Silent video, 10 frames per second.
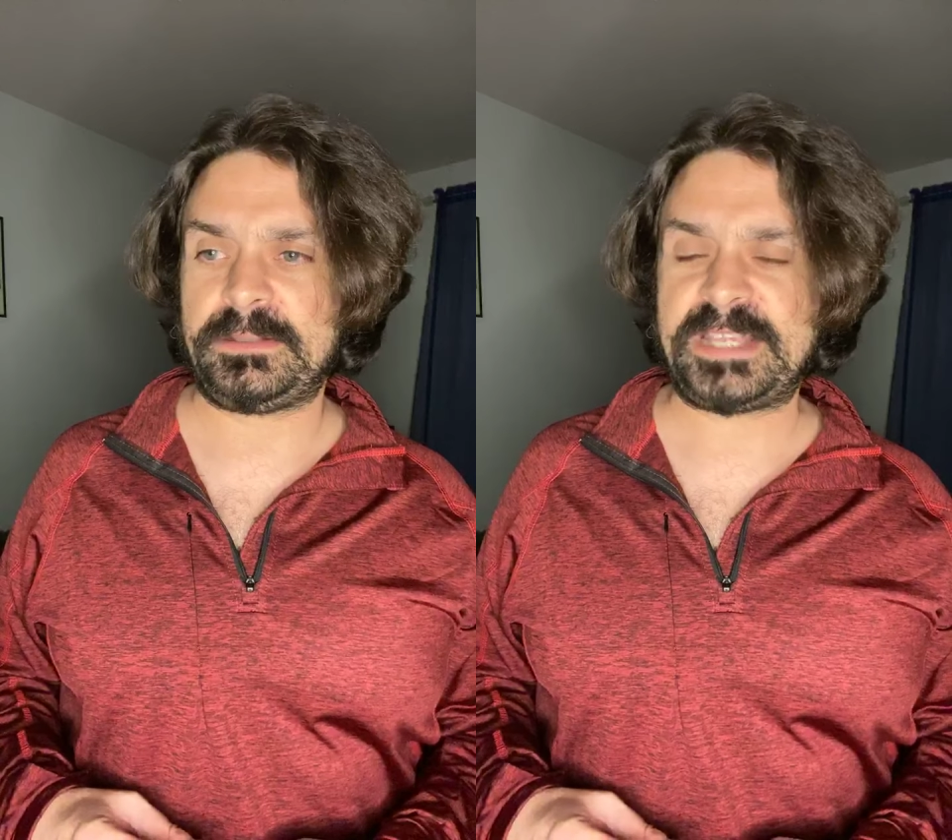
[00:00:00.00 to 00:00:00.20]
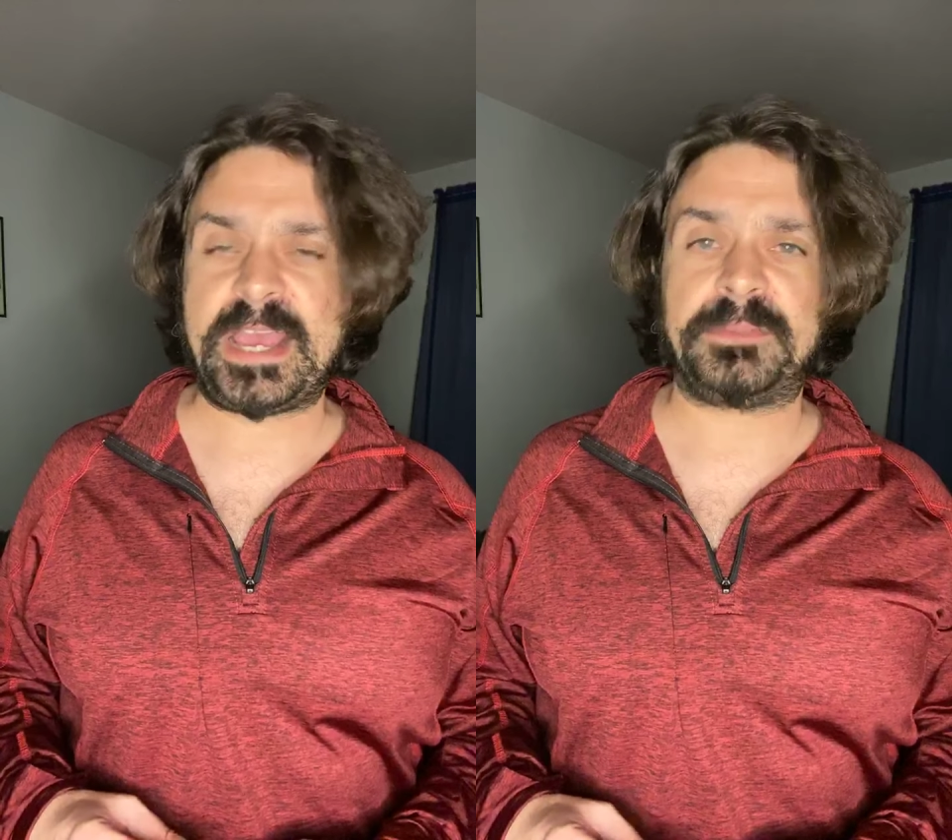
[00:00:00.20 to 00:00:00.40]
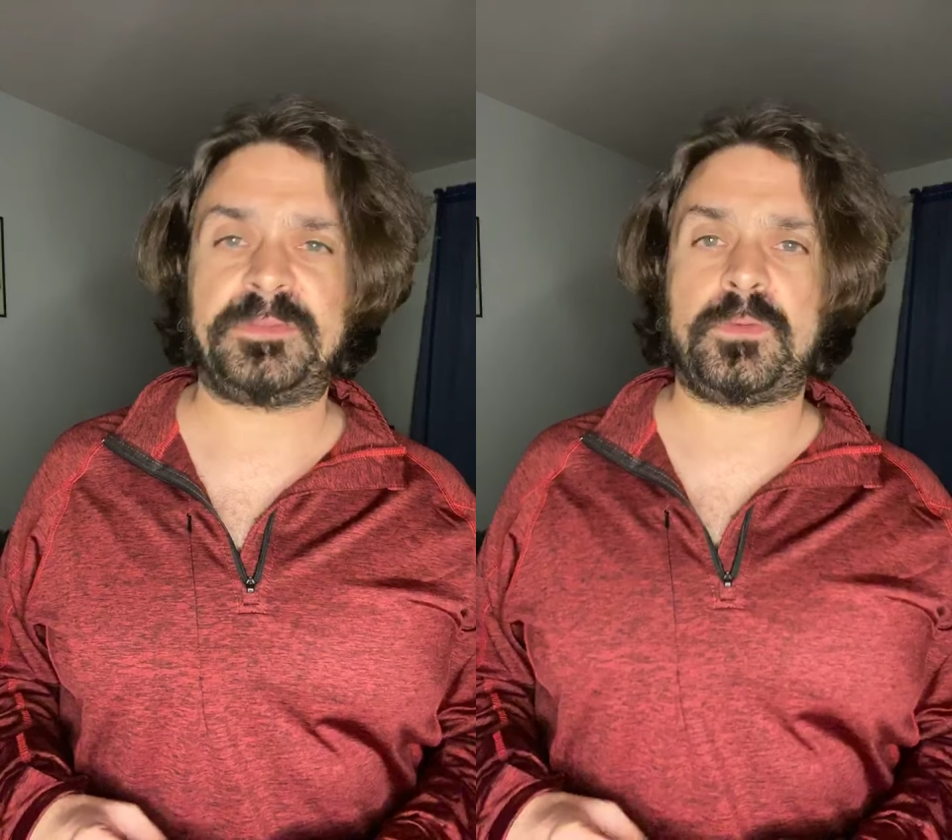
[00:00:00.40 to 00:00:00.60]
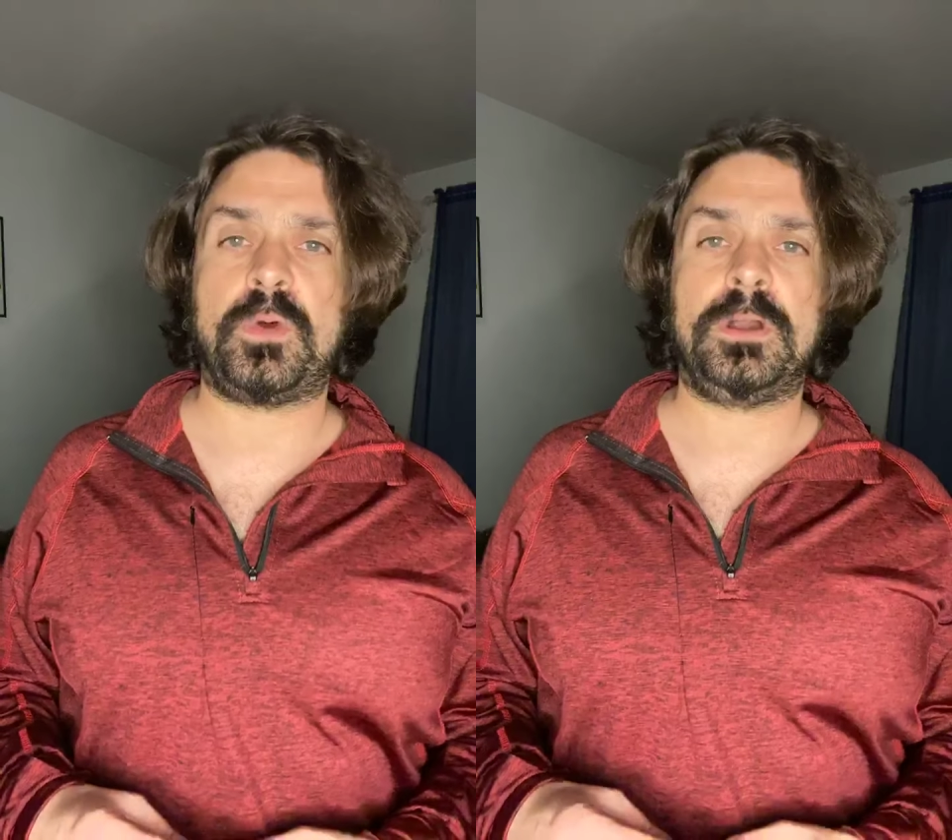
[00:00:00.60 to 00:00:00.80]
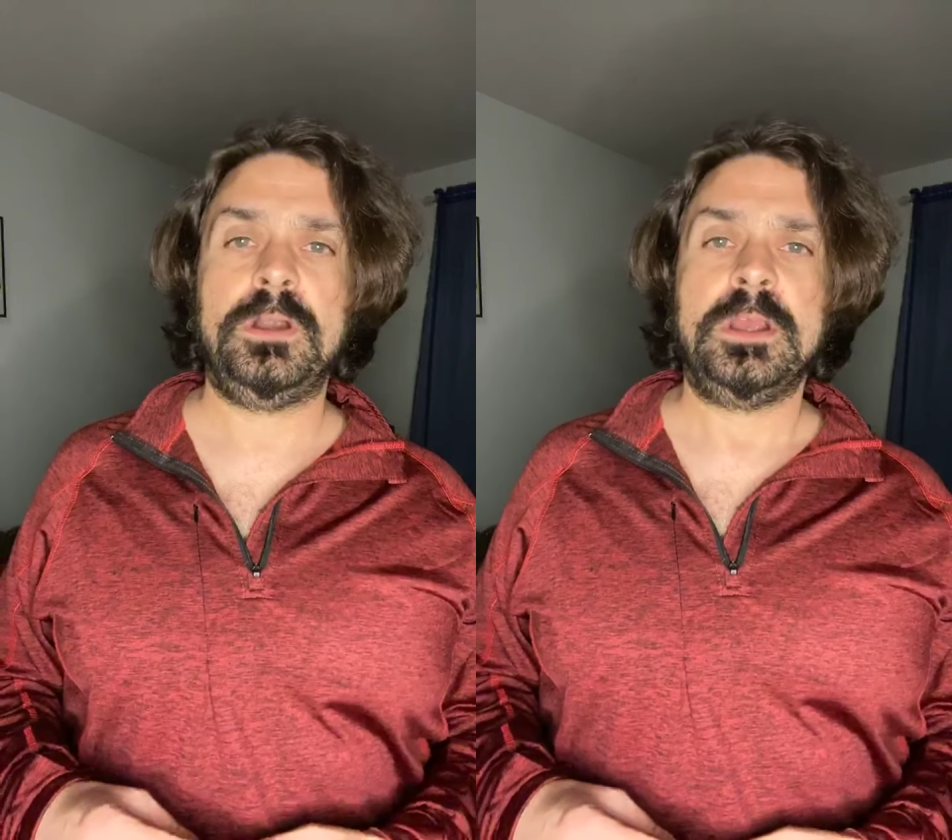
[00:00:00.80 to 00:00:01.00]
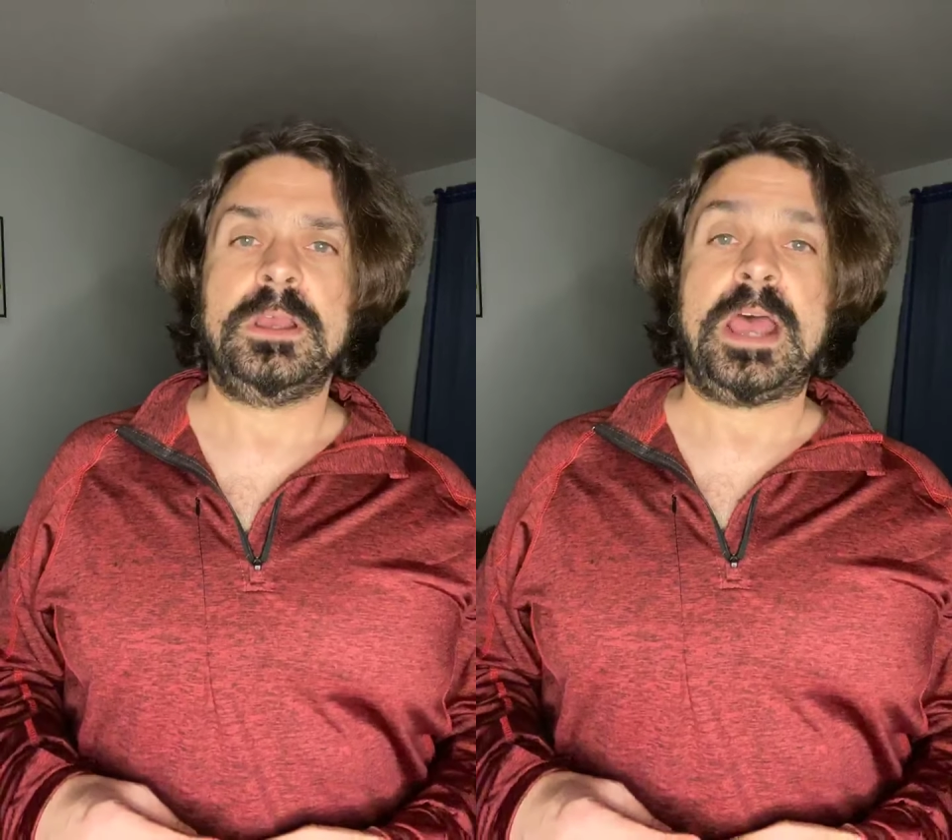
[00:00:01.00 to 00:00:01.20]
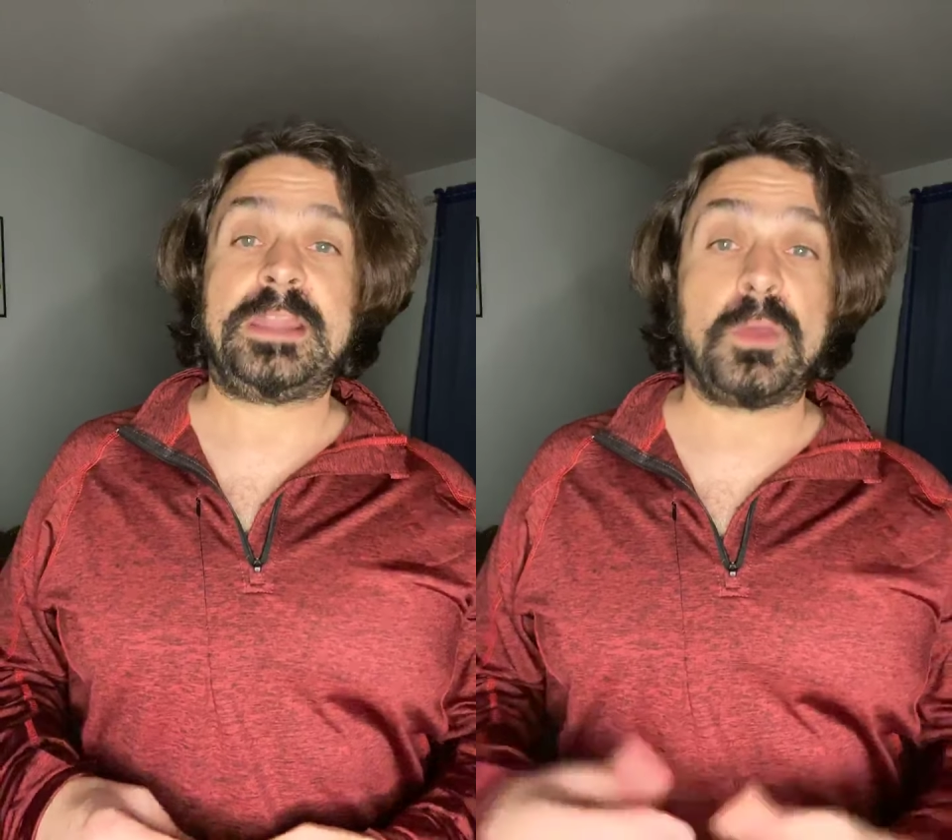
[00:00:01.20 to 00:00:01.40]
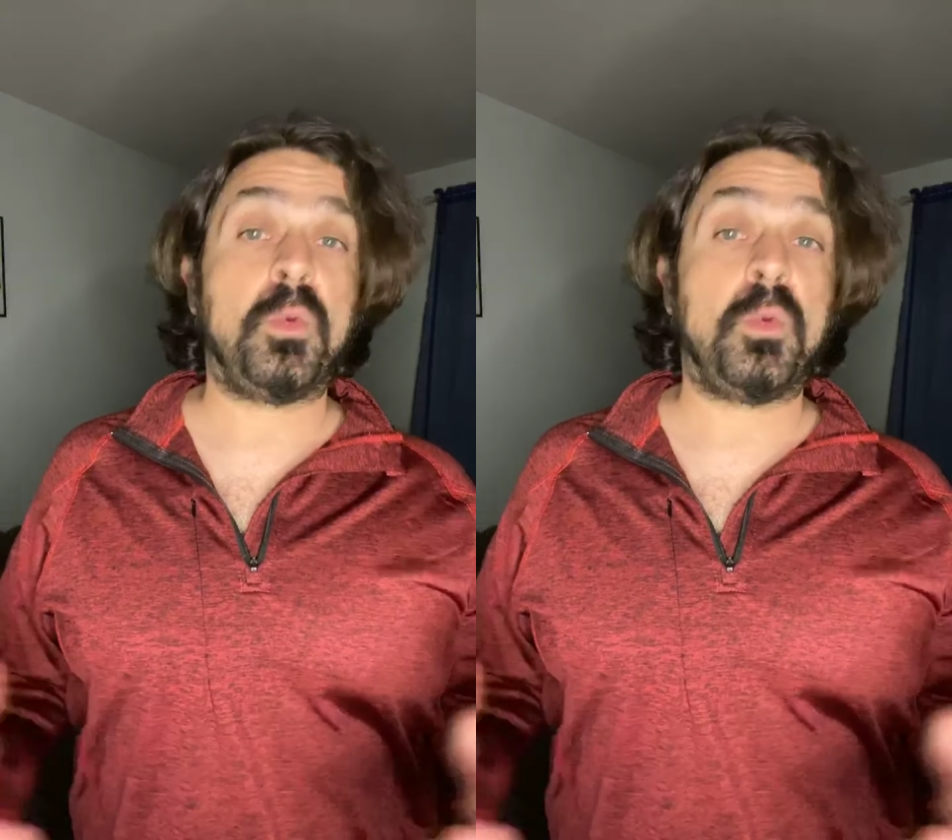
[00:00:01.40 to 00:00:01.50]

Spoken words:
tabbed for, and they